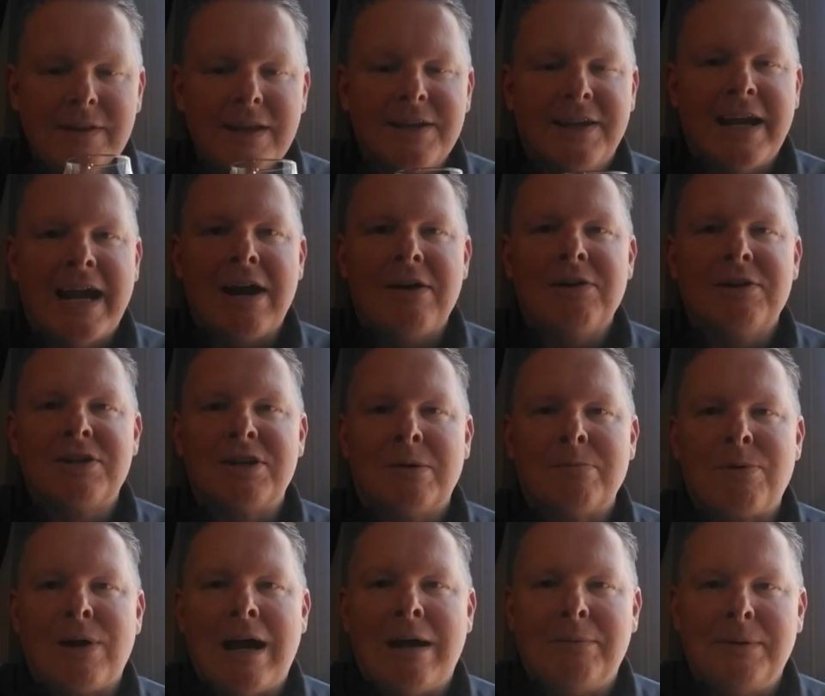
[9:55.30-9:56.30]
character
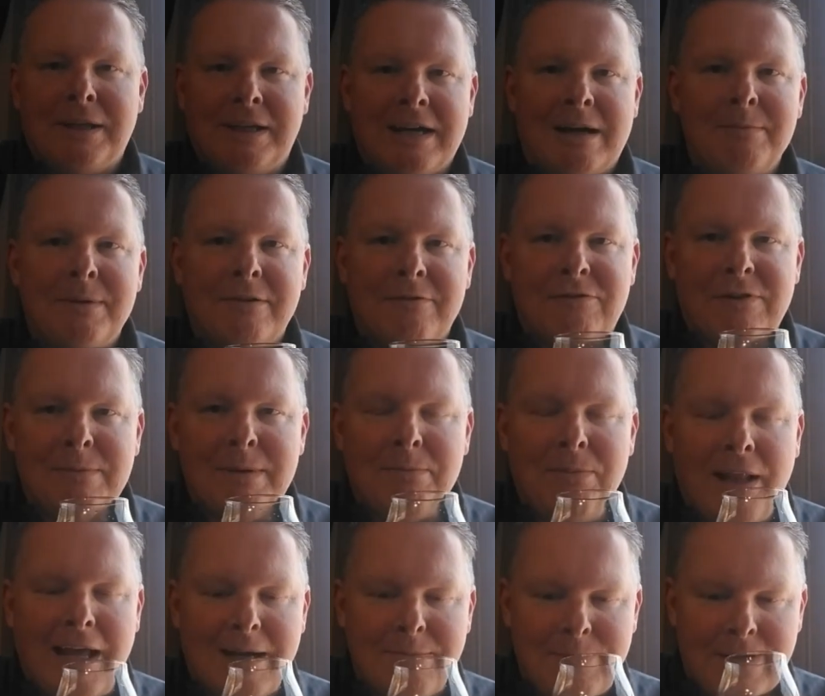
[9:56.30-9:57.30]
and probably coming from the
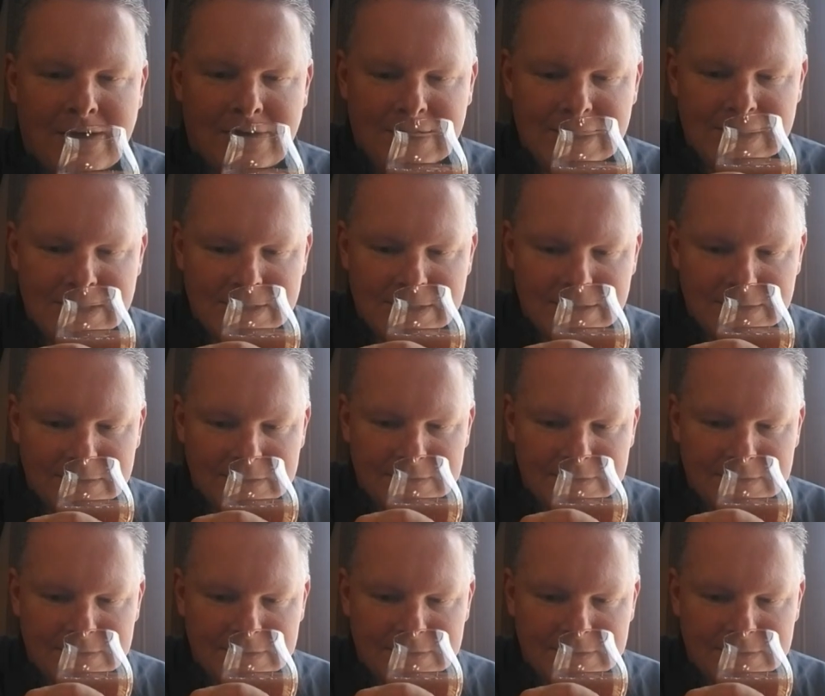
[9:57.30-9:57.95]
blackberries.